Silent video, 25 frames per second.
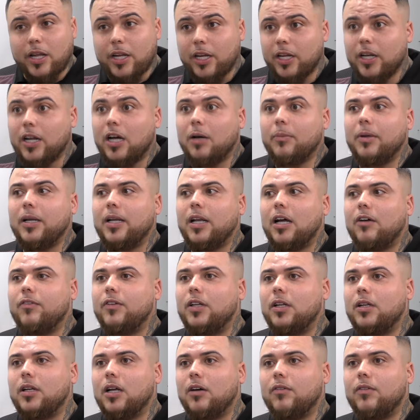You know what I mean?
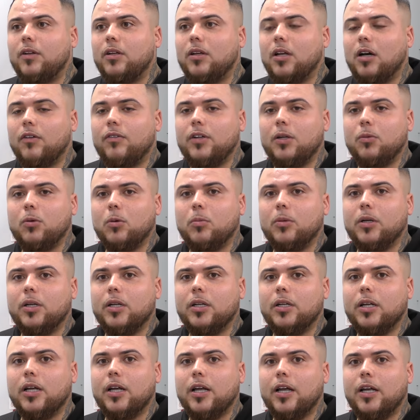Lovely, lovely, lovely woman,
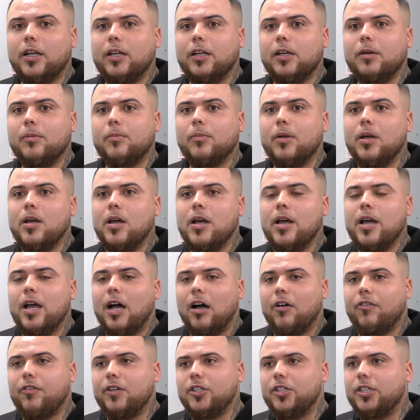and uh, and um,
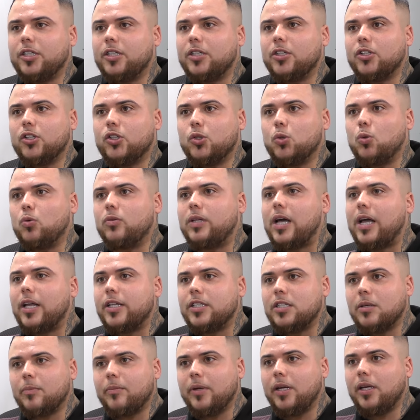I think she's installed that
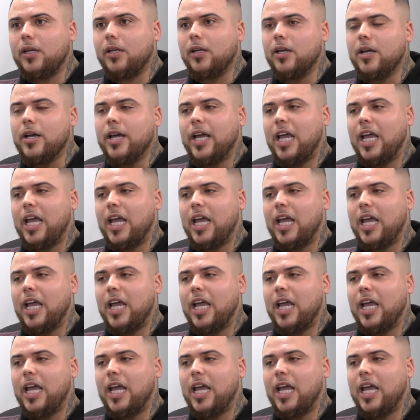into me.